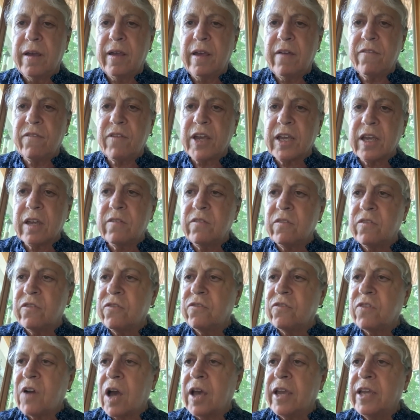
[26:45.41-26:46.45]
if I can
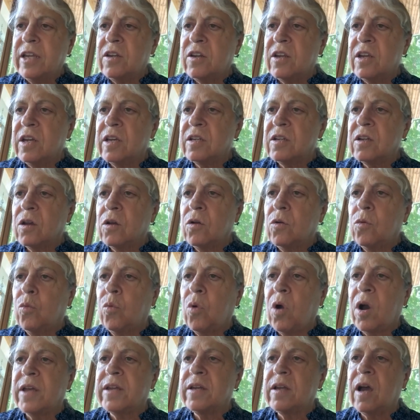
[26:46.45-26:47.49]
find it,
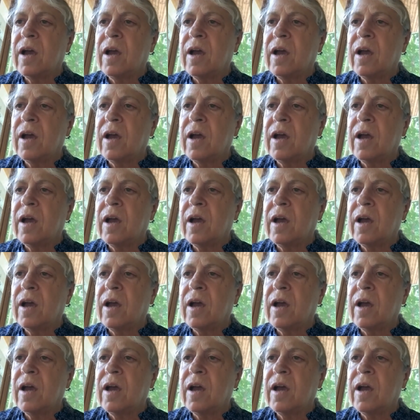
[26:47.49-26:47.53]
what